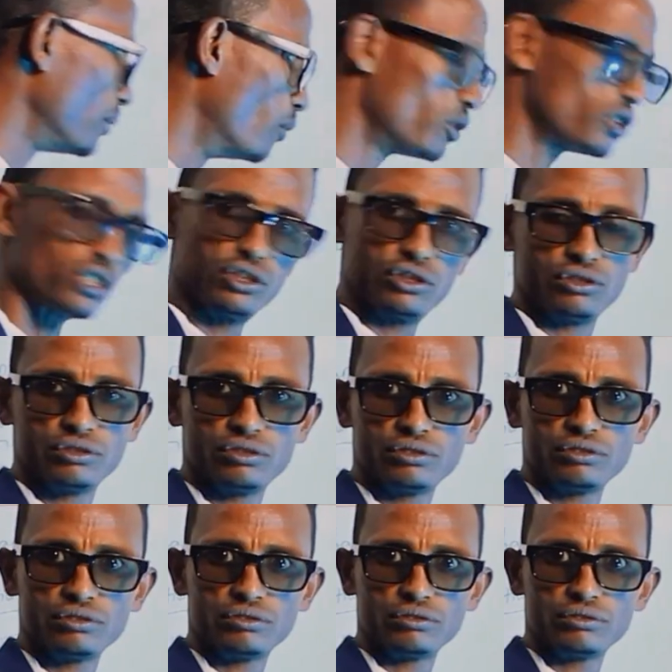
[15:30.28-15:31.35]
motion.
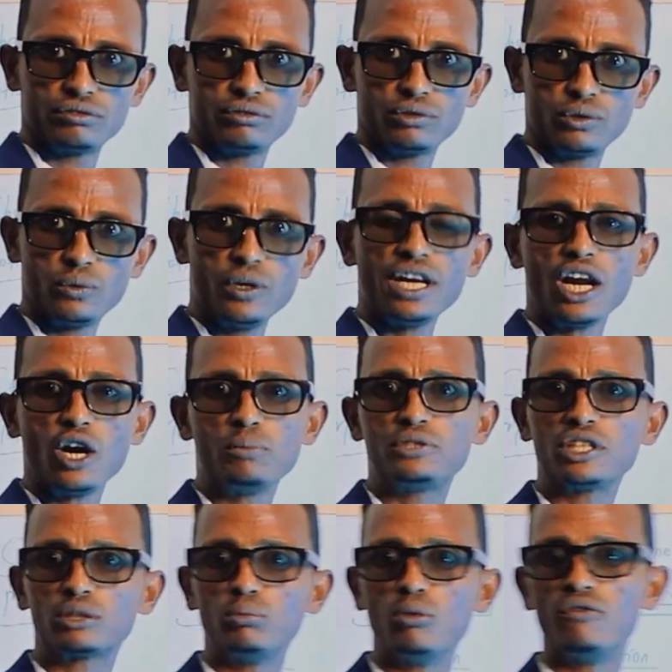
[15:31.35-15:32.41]
When an
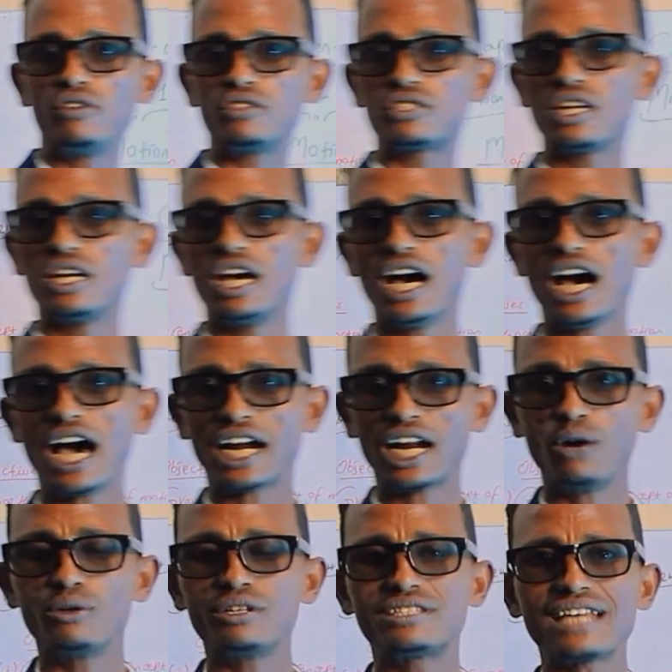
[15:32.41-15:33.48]
object moves
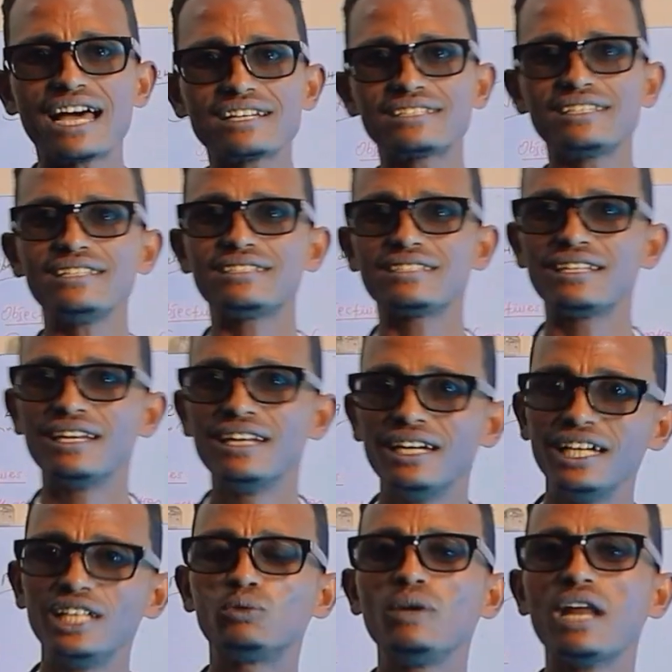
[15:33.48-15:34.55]
around its axis,
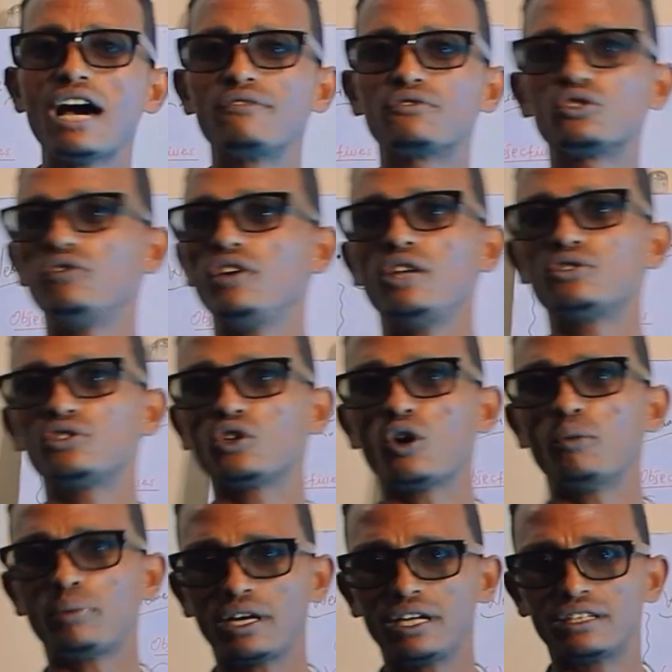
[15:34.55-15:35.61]
it will have two velocity
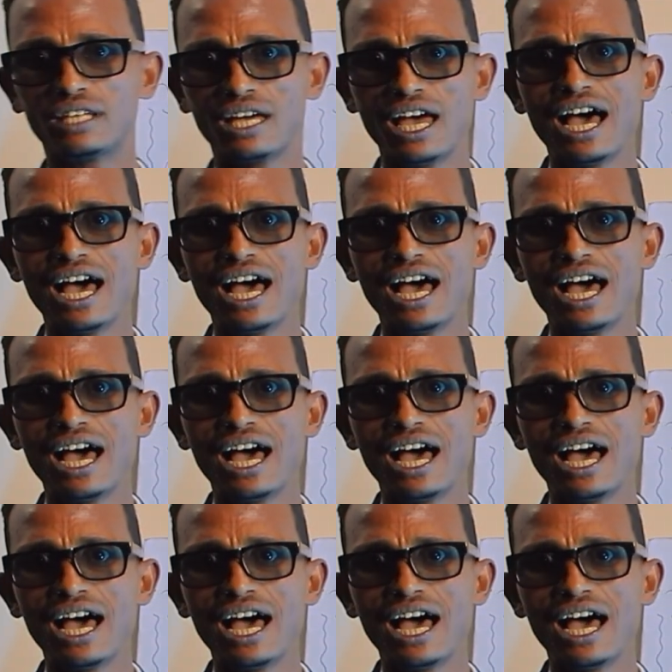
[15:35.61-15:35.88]
components.